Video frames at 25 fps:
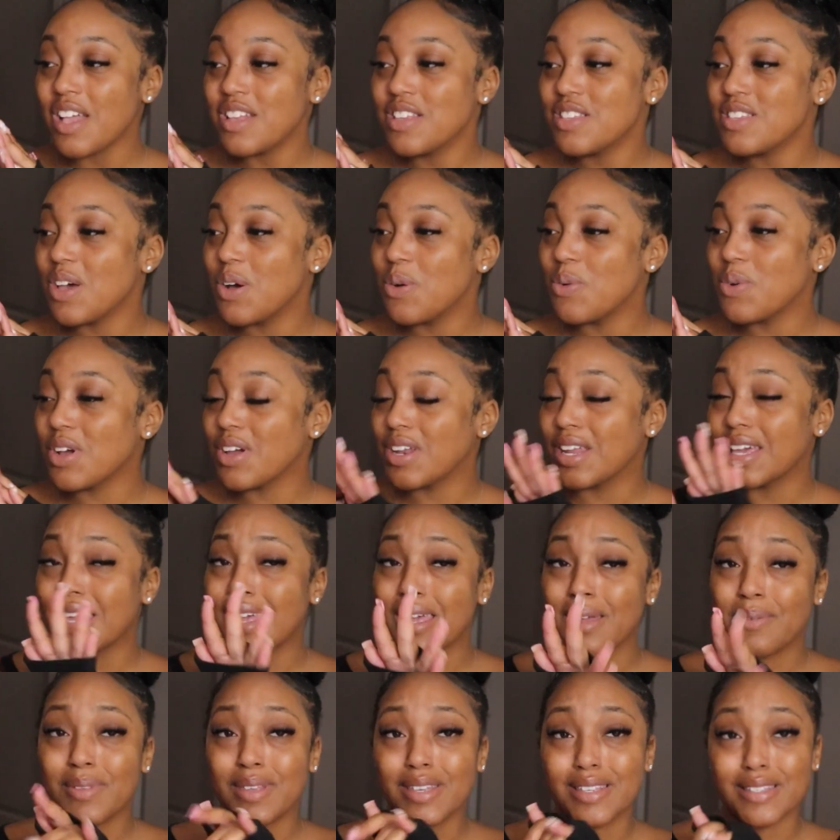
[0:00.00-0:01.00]
So we're gonna
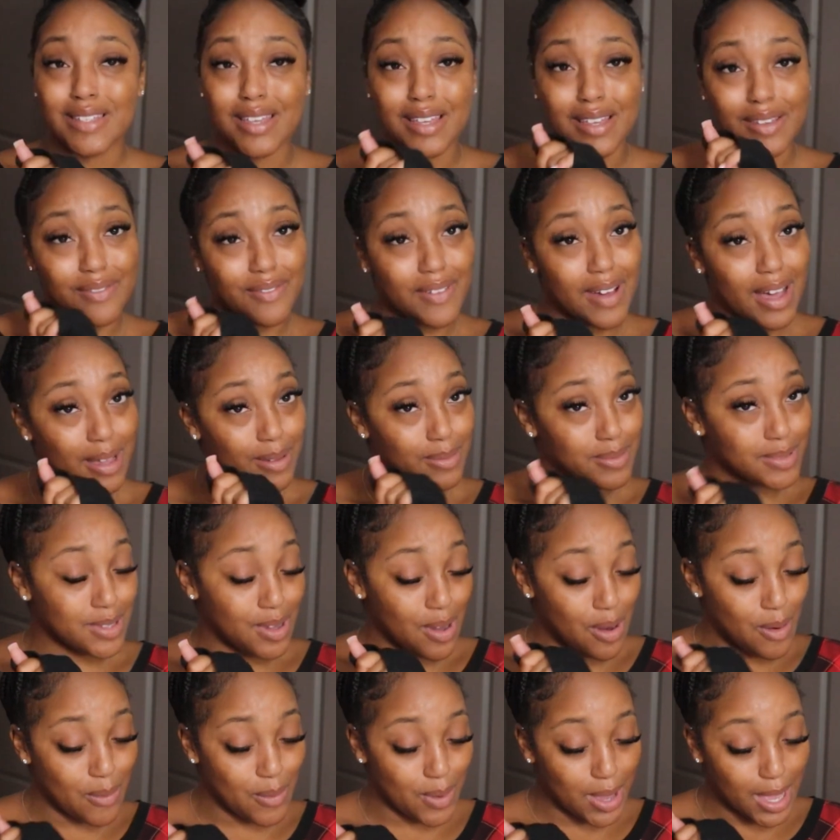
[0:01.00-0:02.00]
keep these good vibes
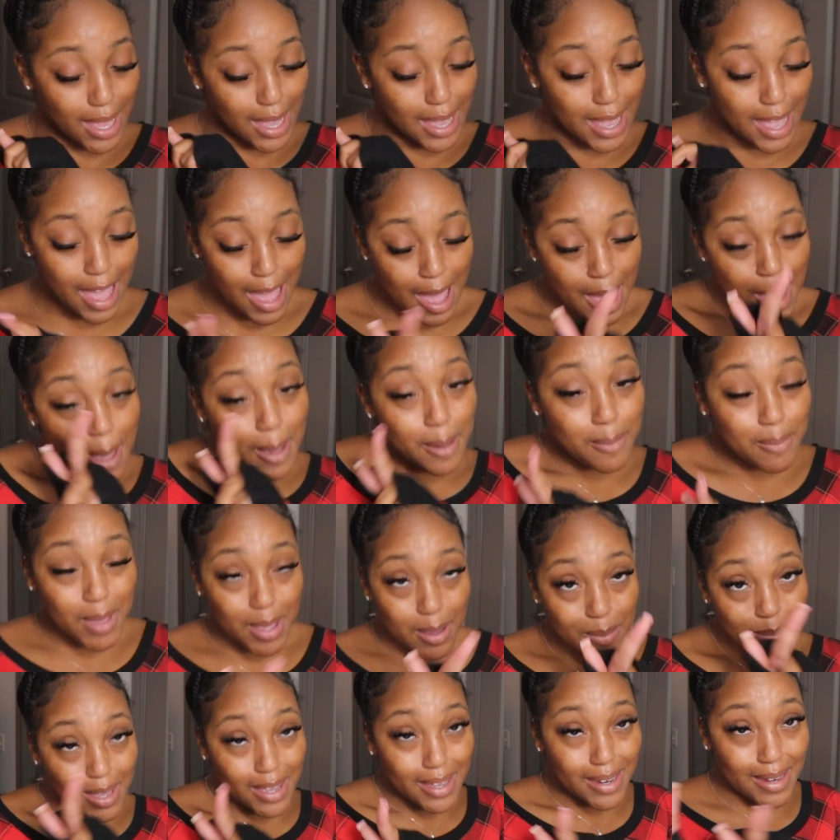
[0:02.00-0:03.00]
going.
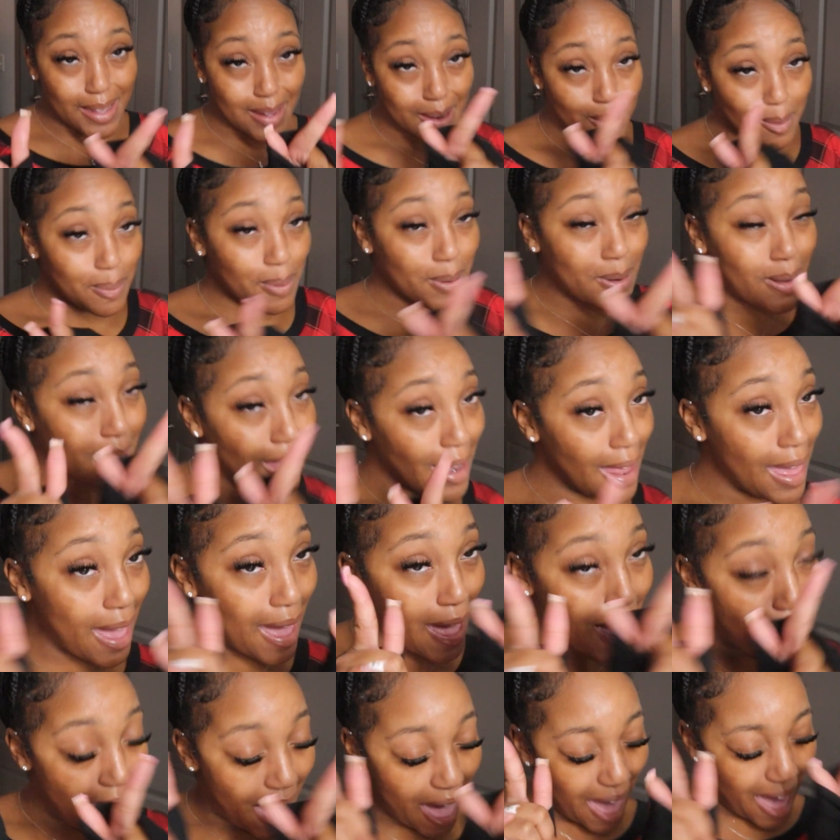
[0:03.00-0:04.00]
Make me another
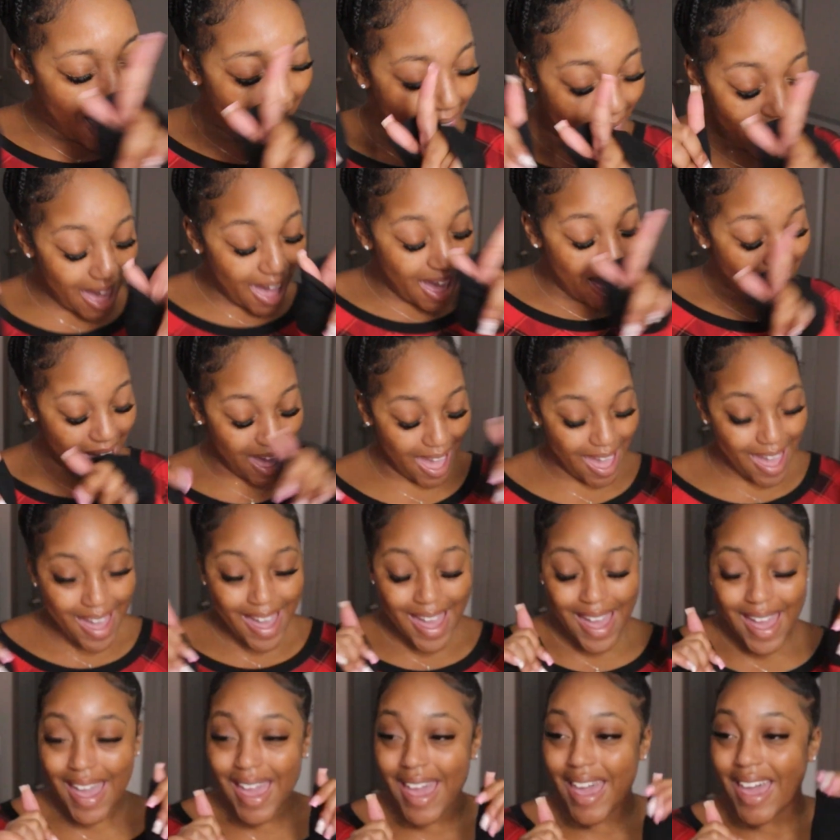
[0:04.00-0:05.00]
plate.
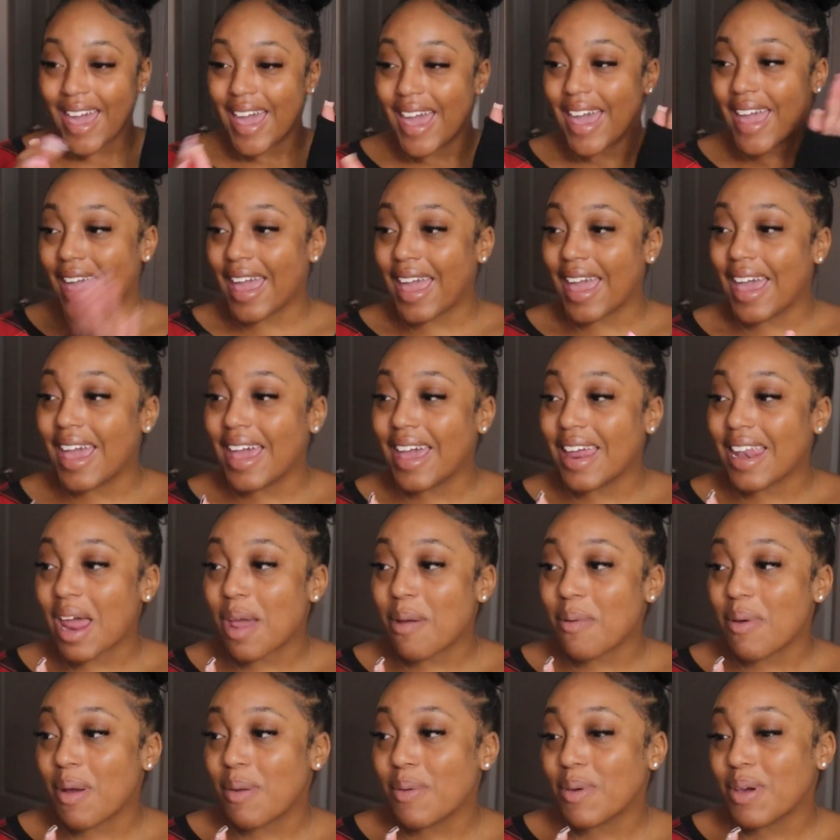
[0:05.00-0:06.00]
And
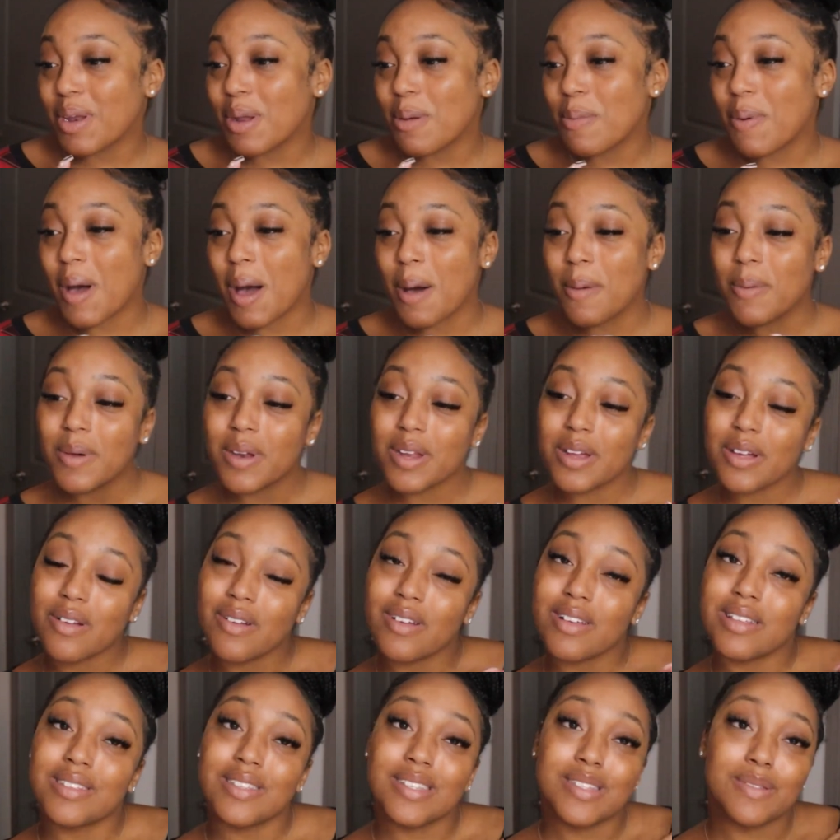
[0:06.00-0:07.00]
I'm probably gonna pop on a
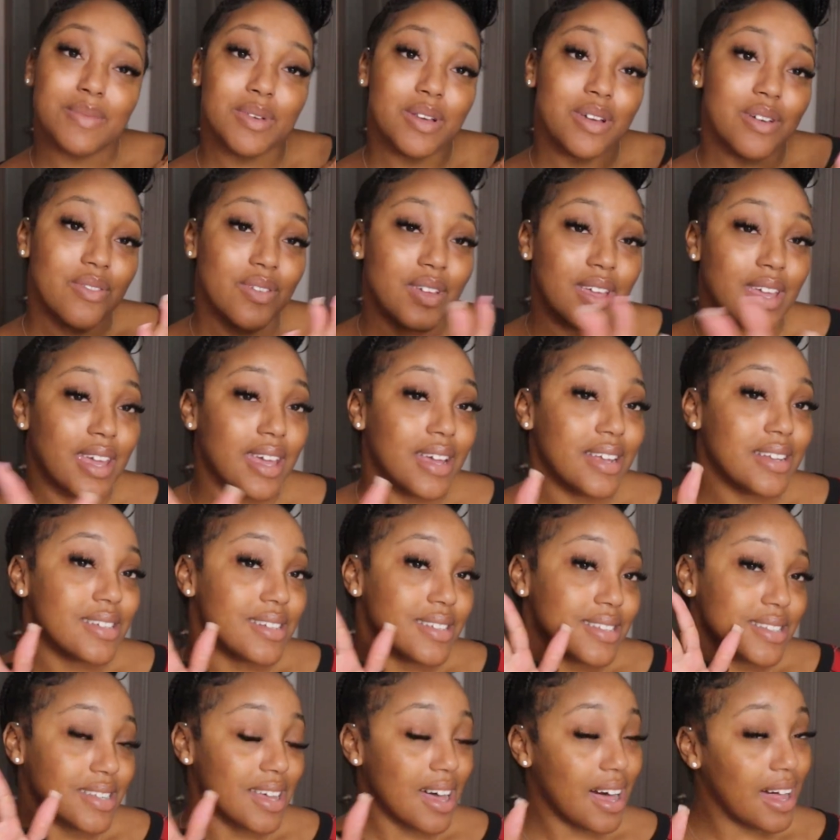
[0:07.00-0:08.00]
Christmas movie and
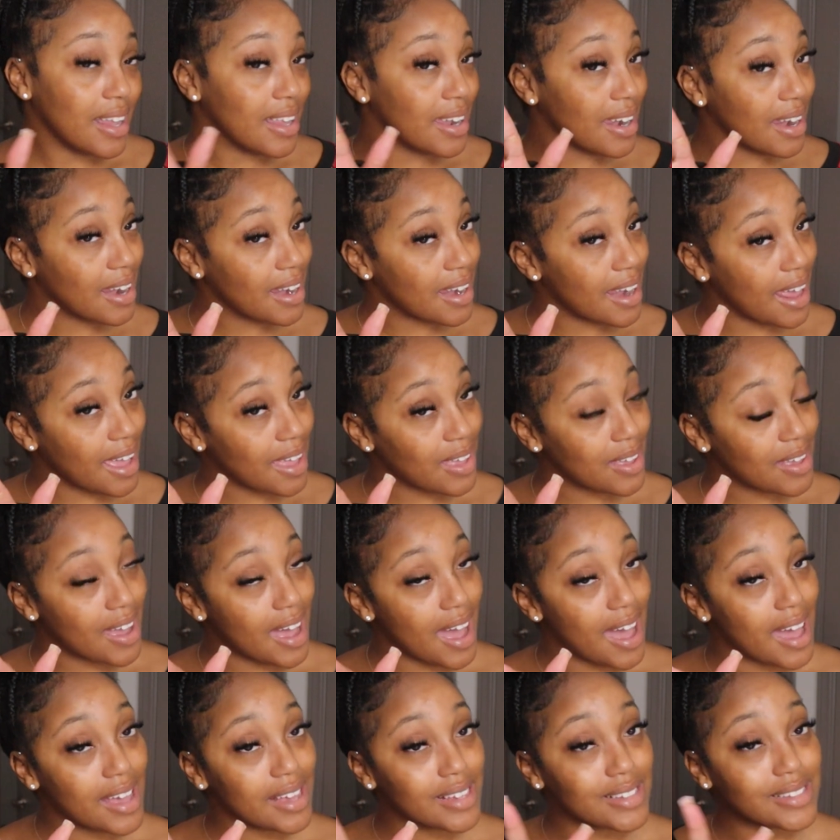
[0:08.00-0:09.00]
just call it a night, you
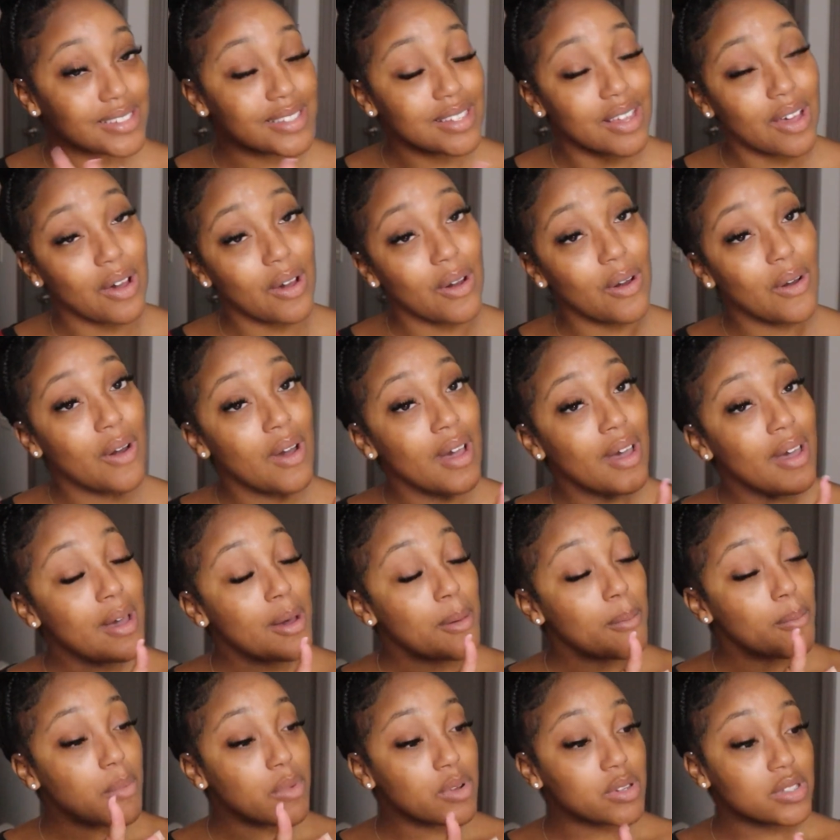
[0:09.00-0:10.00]
guys. So
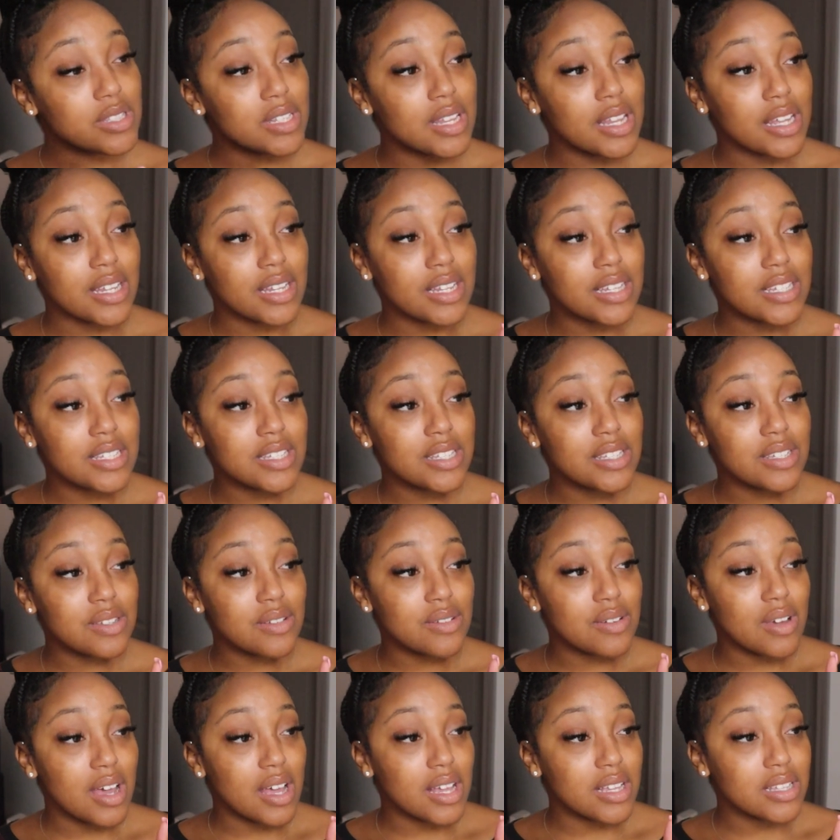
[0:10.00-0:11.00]
most likely
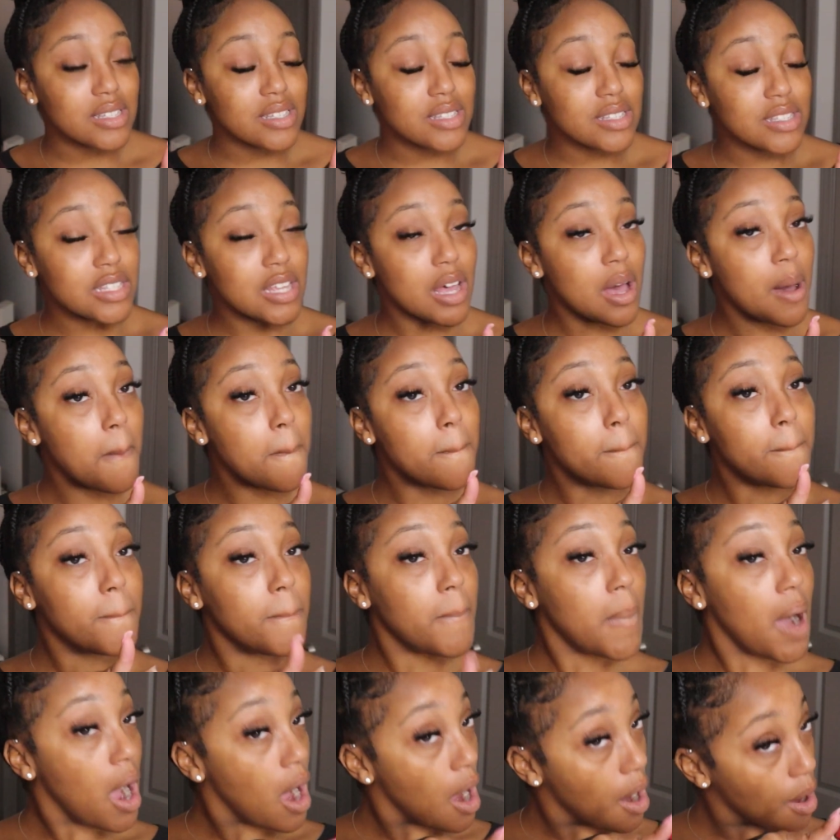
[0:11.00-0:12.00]
see you guys
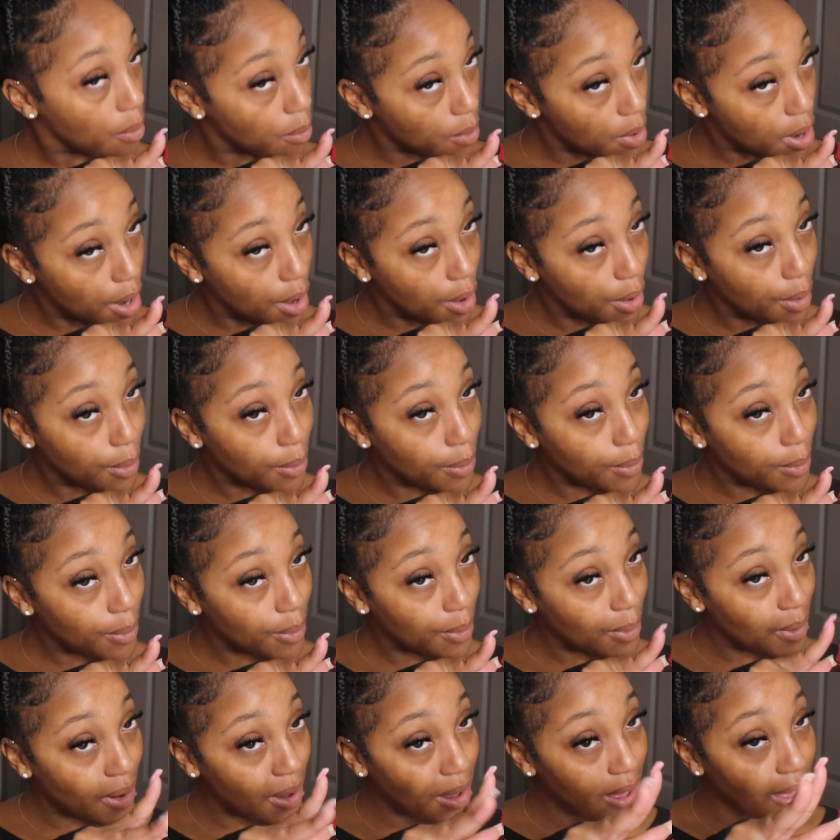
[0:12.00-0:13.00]
tomorrow.